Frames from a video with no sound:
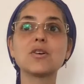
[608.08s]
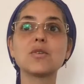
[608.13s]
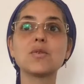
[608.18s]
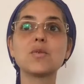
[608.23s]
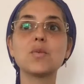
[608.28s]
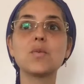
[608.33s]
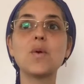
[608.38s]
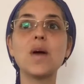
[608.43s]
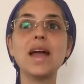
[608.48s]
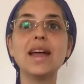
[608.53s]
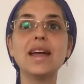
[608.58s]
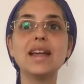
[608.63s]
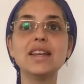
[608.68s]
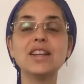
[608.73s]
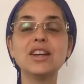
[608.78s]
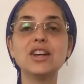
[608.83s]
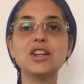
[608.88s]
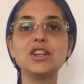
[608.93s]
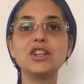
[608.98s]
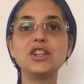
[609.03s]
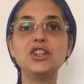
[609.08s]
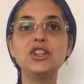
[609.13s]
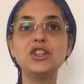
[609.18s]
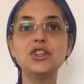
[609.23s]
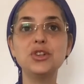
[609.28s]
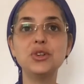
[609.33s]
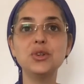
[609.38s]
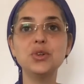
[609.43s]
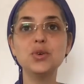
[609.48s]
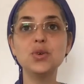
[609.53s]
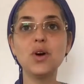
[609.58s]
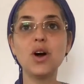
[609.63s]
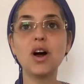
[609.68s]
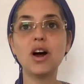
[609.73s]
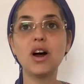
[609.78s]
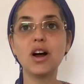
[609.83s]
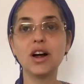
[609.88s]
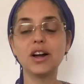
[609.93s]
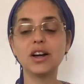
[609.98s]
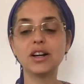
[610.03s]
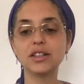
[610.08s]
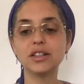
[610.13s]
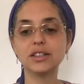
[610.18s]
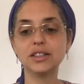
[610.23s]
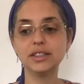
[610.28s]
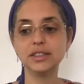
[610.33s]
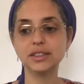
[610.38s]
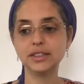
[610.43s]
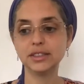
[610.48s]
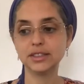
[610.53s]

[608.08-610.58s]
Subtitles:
When you are